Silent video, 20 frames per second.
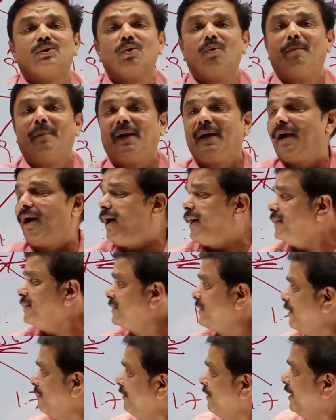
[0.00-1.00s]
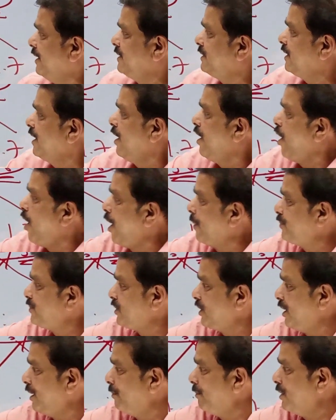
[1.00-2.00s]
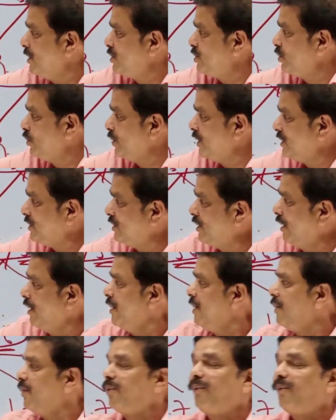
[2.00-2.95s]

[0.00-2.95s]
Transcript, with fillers: So my answer is option number 2 is the